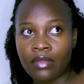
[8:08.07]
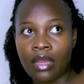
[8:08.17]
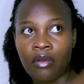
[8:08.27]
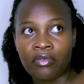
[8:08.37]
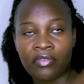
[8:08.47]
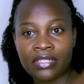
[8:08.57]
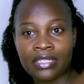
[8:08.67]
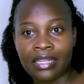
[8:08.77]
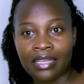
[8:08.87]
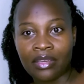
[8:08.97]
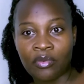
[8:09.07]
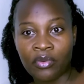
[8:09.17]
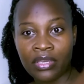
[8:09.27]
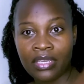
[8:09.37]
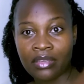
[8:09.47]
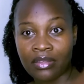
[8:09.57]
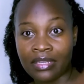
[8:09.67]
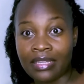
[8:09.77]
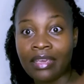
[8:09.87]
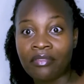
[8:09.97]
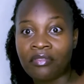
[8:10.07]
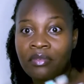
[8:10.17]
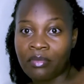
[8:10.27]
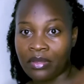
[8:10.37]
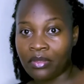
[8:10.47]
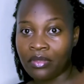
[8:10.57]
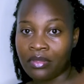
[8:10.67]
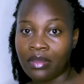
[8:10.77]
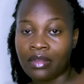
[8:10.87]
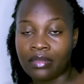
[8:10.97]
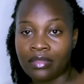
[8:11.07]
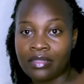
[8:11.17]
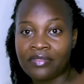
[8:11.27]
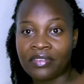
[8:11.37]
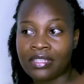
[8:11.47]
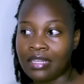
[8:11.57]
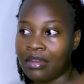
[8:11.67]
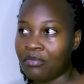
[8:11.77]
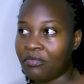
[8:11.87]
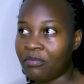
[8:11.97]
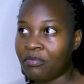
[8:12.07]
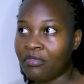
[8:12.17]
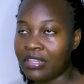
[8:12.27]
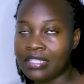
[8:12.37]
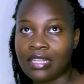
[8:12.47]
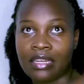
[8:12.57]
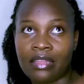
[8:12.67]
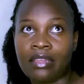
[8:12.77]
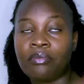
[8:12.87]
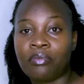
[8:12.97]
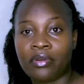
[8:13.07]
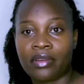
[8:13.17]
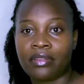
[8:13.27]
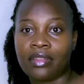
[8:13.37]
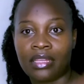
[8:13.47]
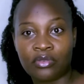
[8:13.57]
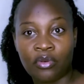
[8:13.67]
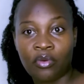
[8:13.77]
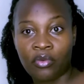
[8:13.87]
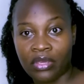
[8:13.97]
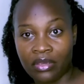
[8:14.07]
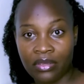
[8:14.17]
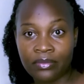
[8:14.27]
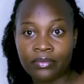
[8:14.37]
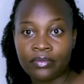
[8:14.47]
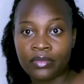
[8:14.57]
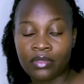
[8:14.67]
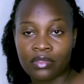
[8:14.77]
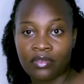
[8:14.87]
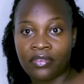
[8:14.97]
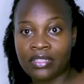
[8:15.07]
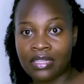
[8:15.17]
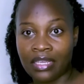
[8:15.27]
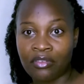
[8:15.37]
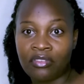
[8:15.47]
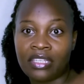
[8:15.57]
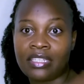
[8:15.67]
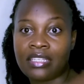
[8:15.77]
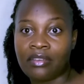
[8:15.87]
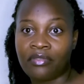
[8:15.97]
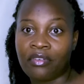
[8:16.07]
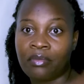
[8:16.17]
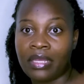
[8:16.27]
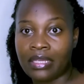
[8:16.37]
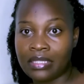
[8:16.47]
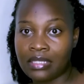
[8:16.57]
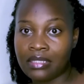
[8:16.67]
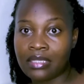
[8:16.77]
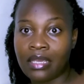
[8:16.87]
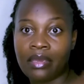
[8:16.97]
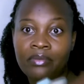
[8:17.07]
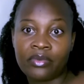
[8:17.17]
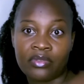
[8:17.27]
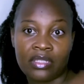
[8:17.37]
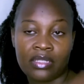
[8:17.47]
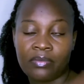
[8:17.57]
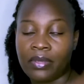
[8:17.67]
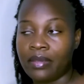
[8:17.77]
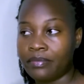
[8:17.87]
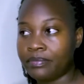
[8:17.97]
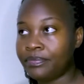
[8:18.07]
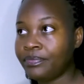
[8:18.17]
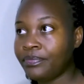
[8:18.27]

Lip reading: I would fast like a week in every month. This fasting I would fast and then pray that whole week. So the fast, like, not eating from like 6 a.m. to 6 p.m.